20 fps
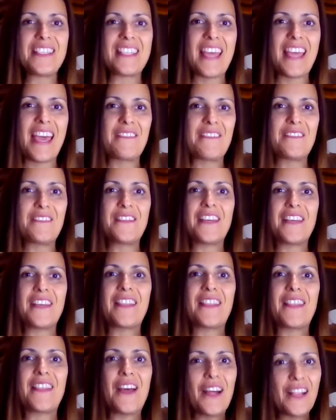Just have to
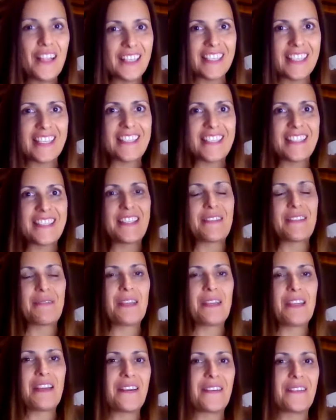acknowledge that
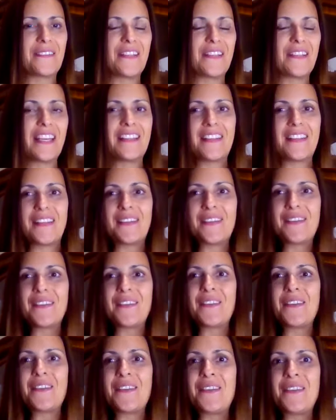we are creating
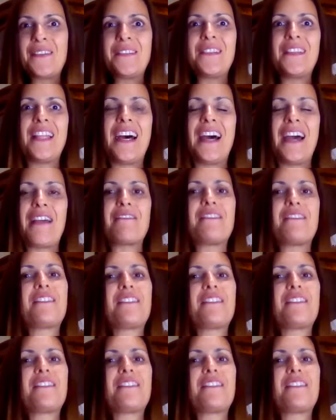our own life.